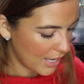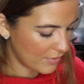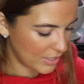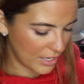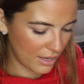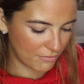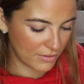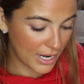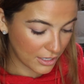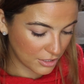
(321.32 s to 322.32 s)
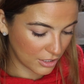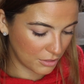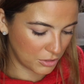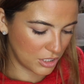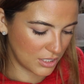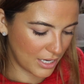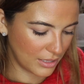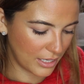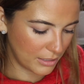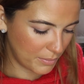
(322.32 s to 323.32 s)
And then I have nectar, which is a
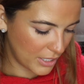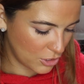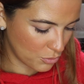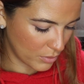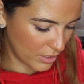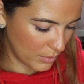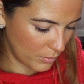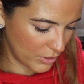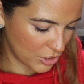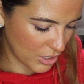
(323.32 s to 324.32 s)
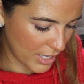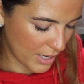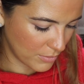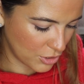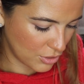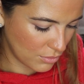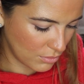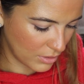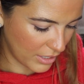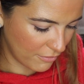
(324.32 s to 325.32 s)
light peach one, which I am too
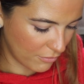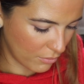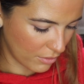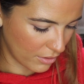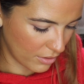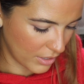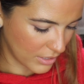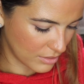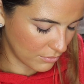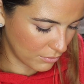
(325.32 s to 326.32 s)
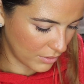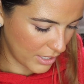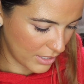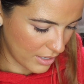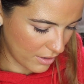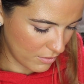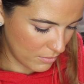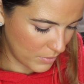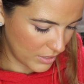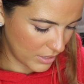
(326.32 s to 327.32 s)
light for as of right
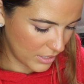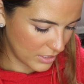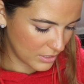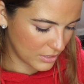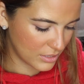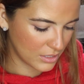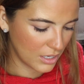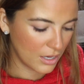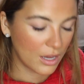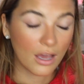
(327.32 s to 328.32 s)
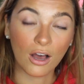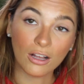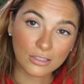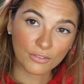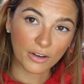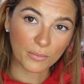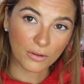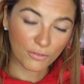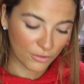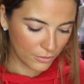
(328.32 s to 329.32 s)
now, but it is also very
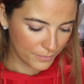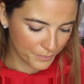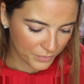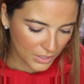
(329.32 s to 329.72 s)
beautiful.